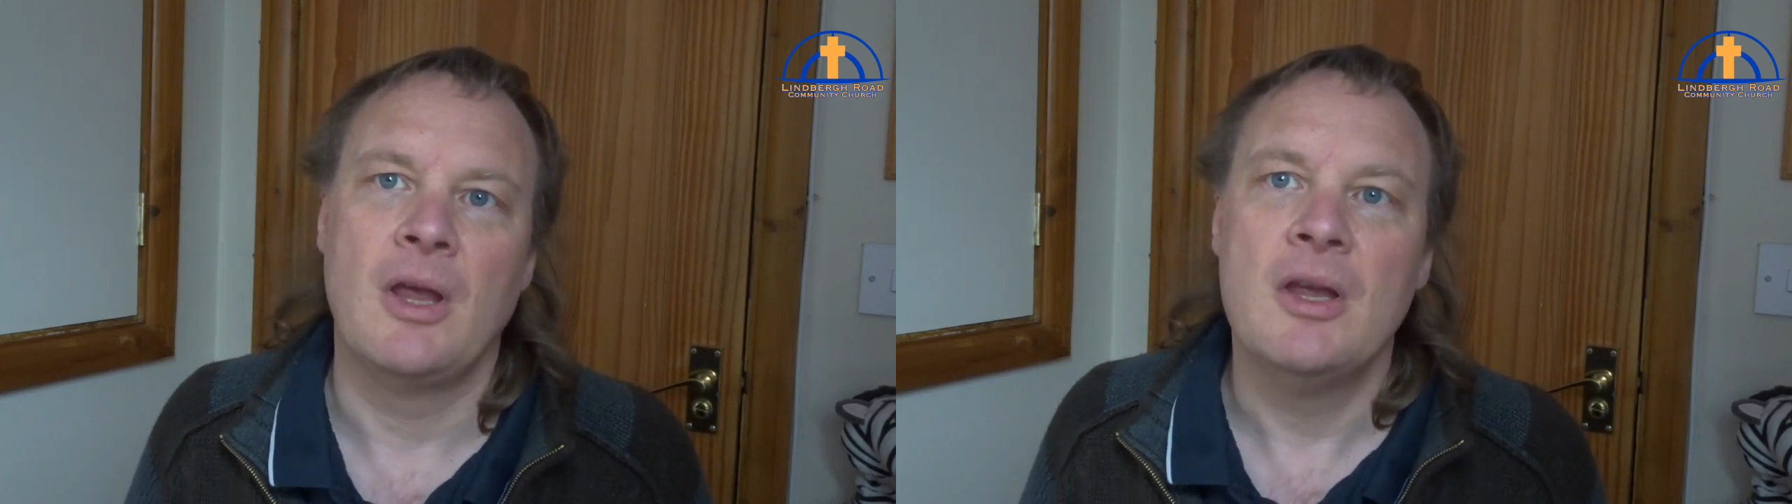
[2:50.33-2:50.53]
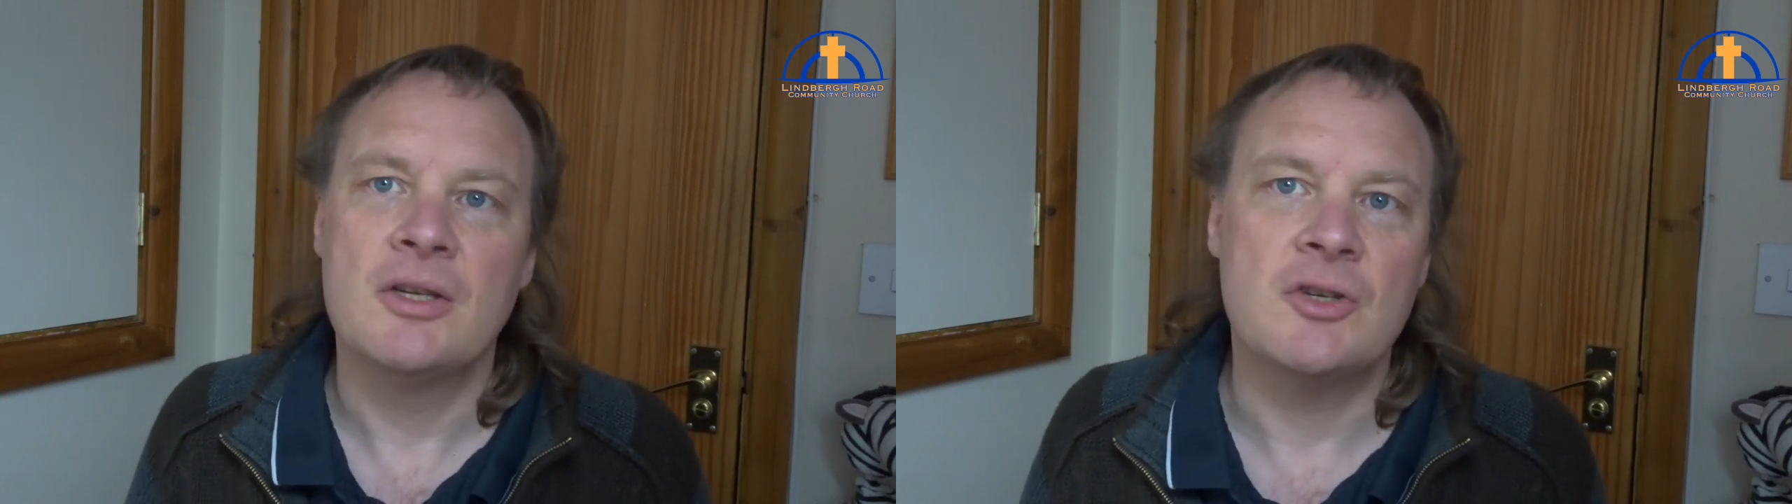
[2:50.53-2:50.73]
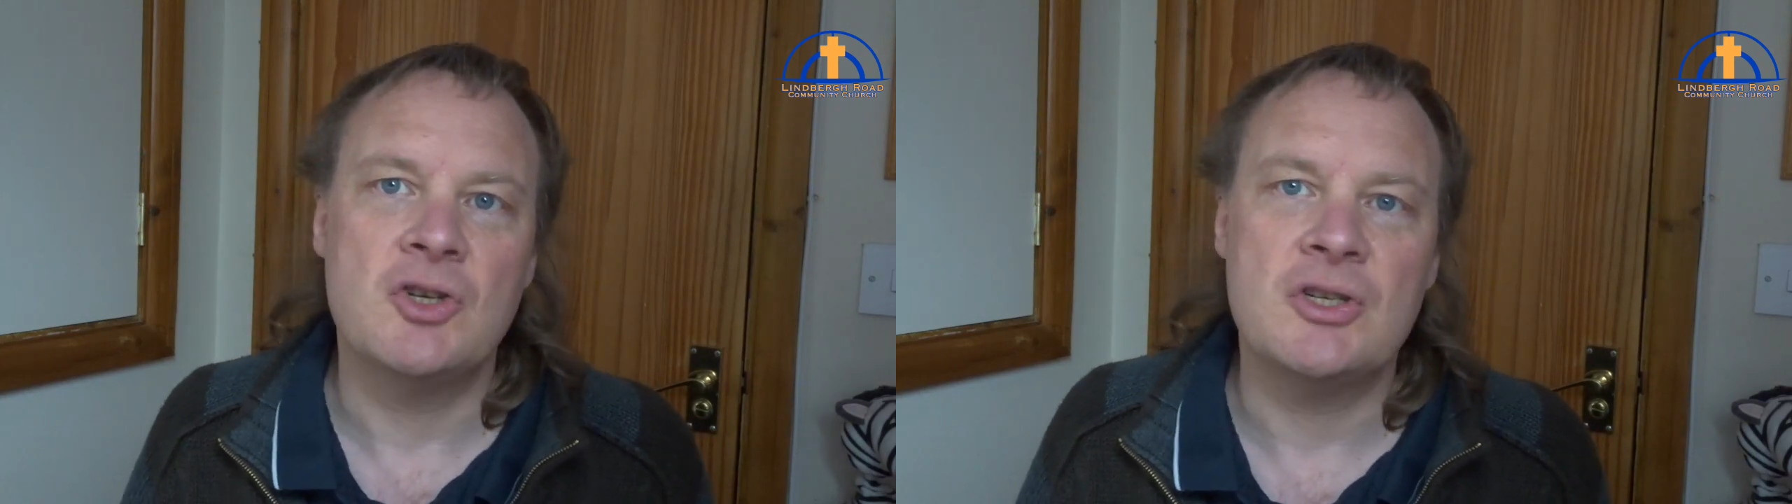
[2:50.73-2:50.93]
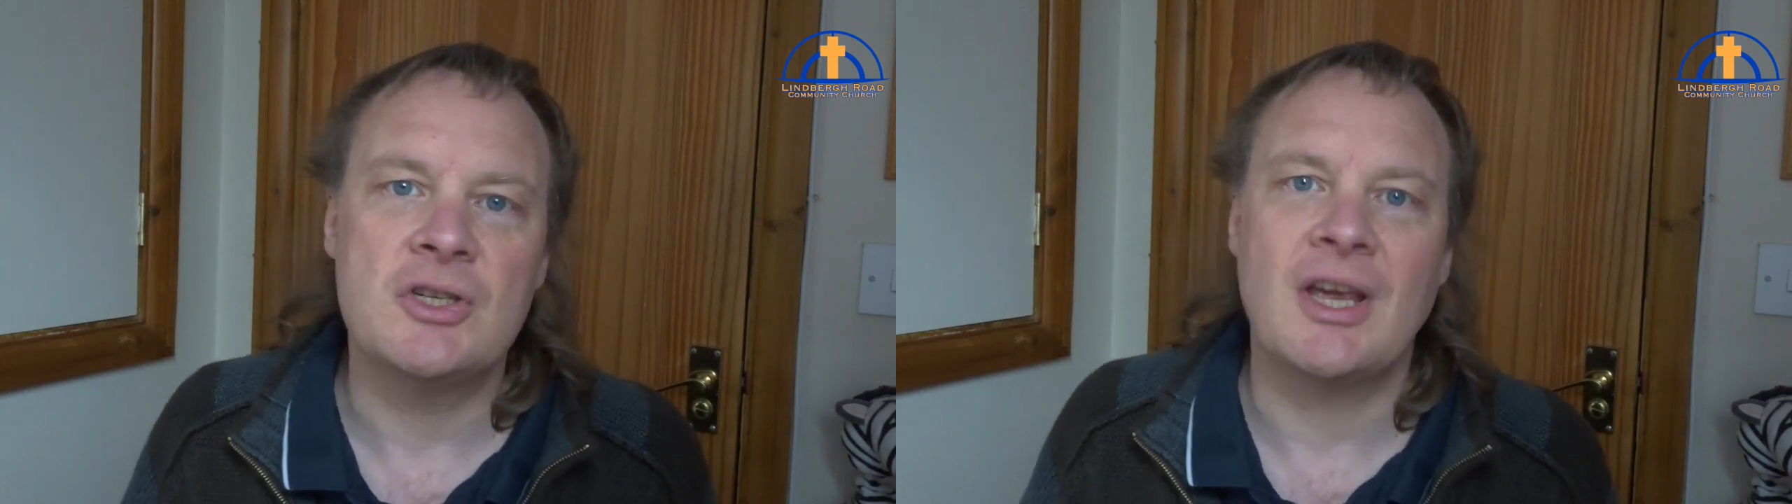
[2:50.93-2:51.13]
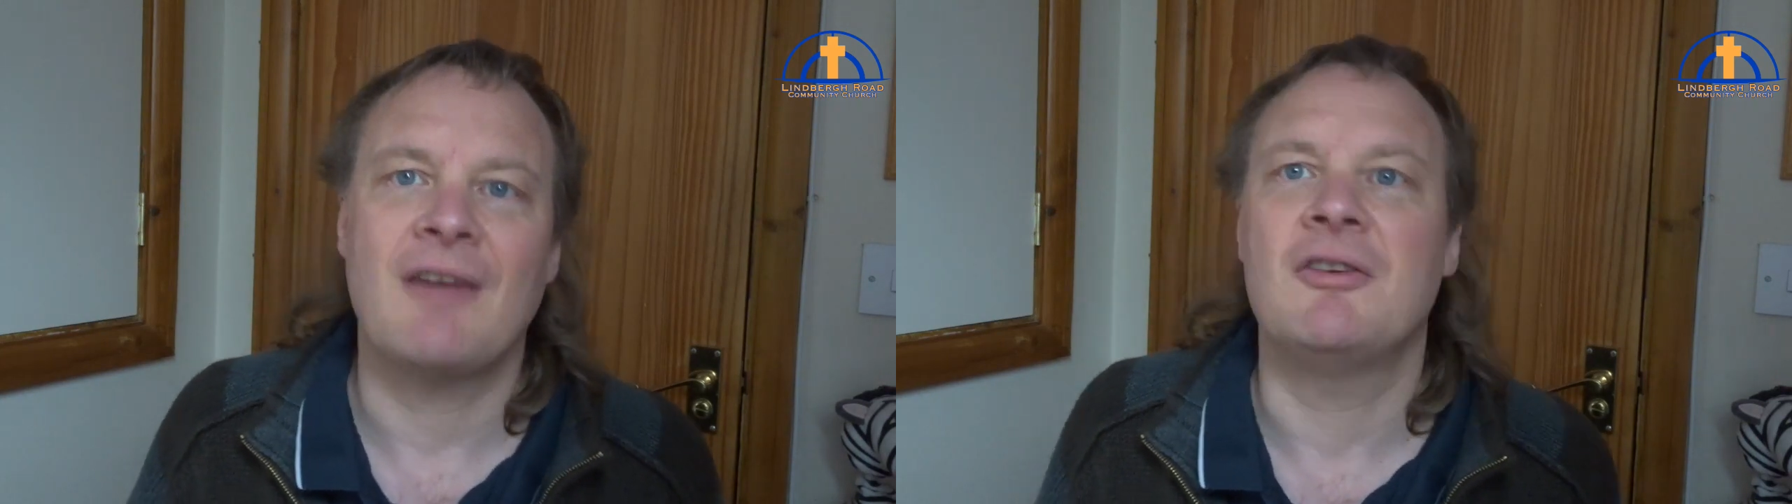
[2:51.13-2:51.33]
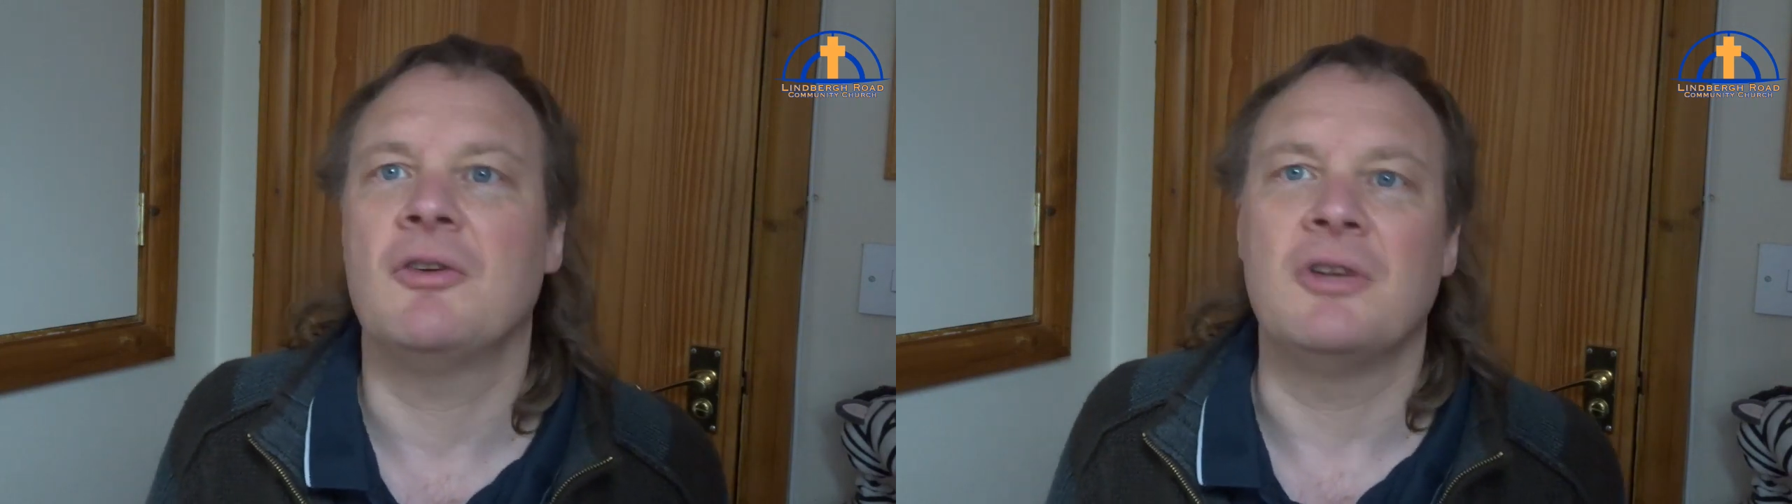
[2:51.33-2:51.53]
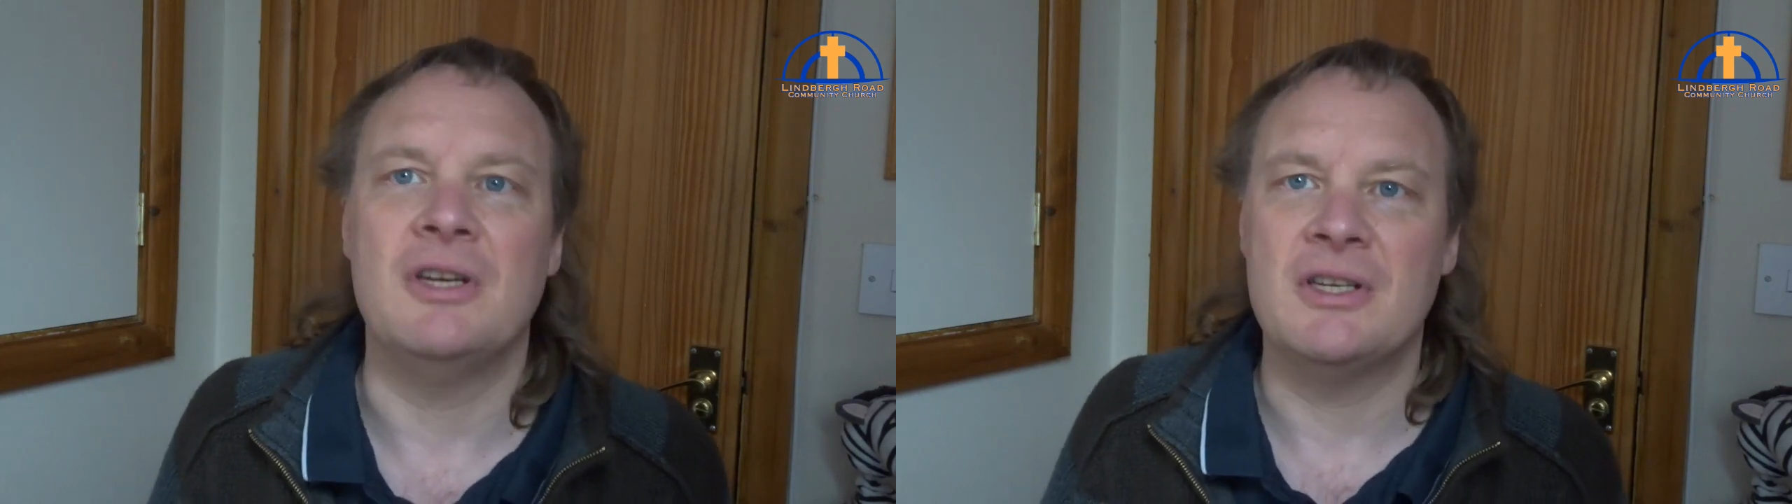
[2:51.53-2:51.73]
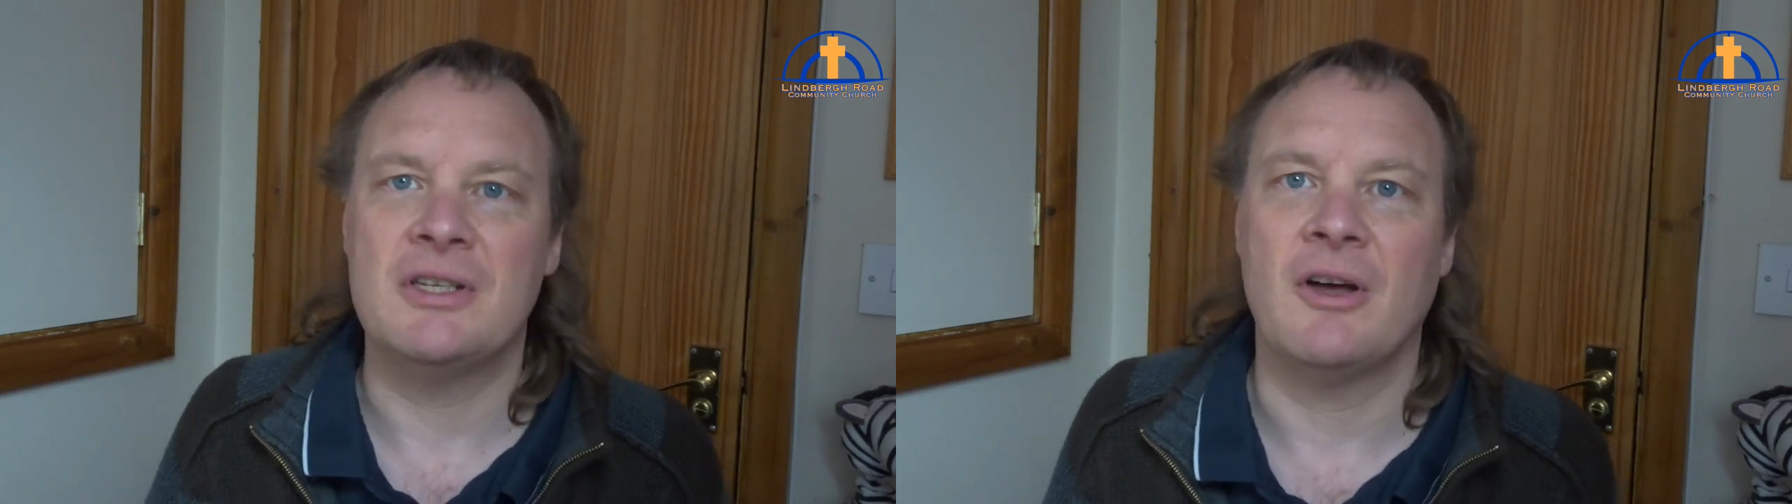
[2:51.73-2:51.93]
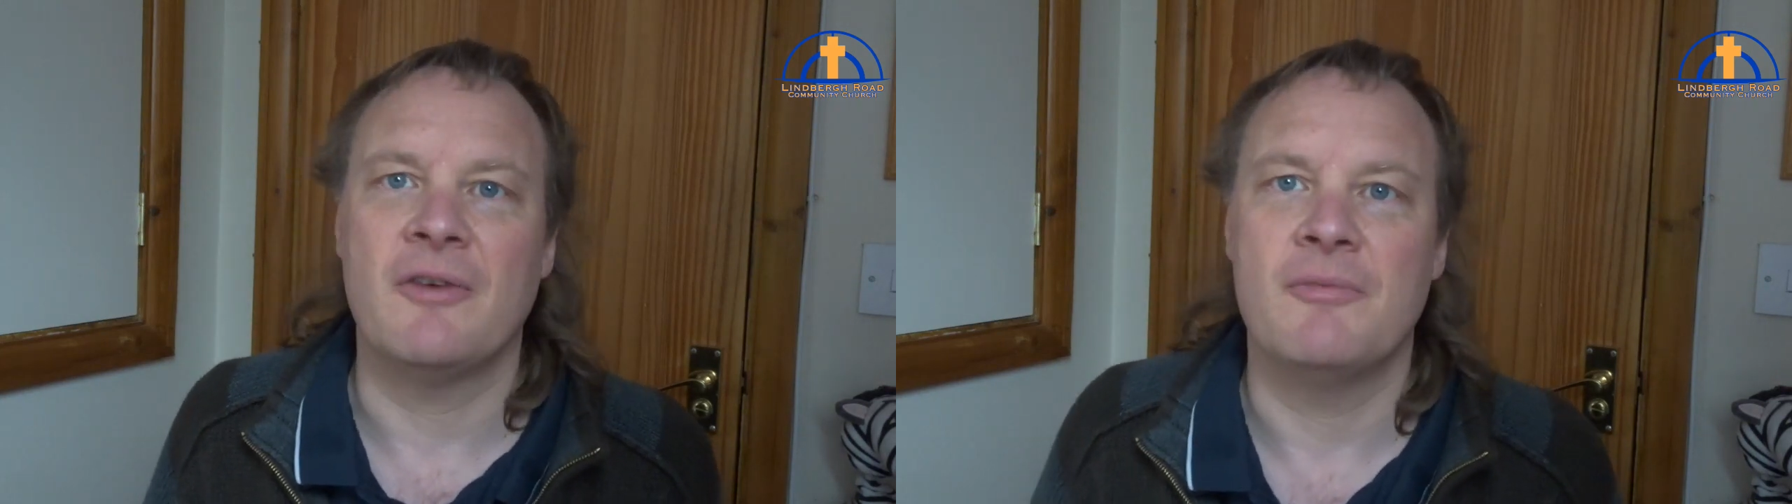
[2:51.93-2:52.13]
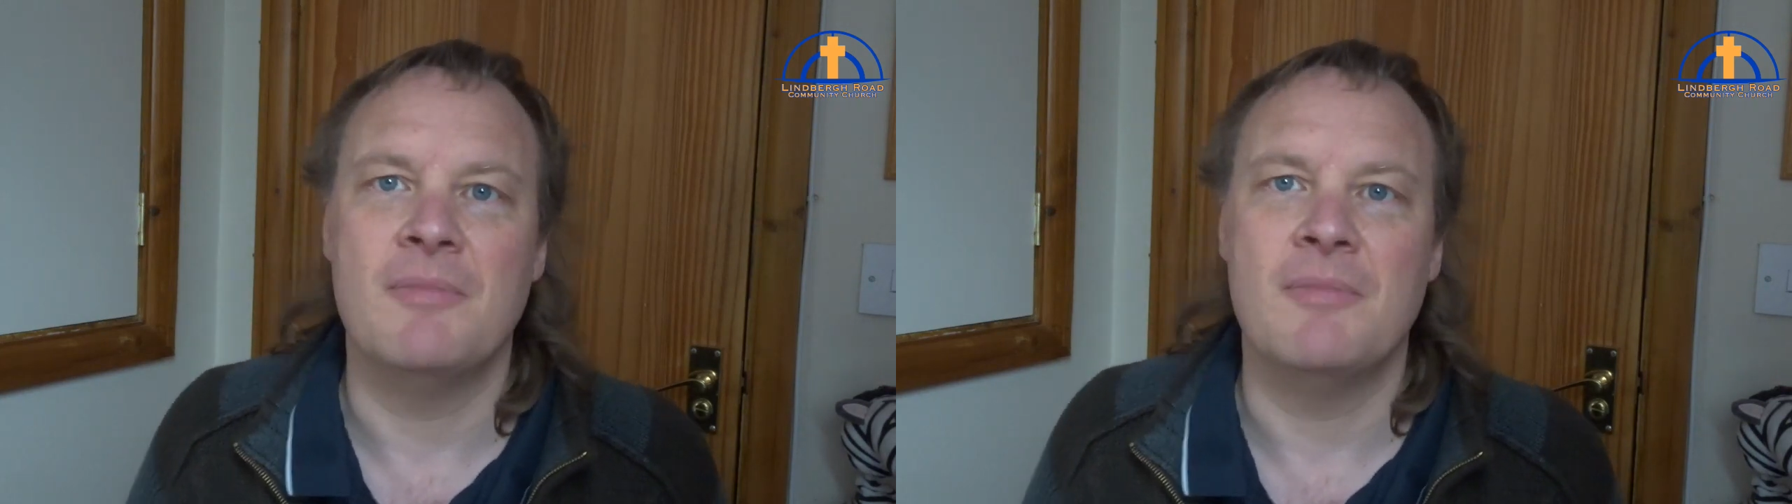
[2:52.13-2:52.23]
So Jesus carried on in his life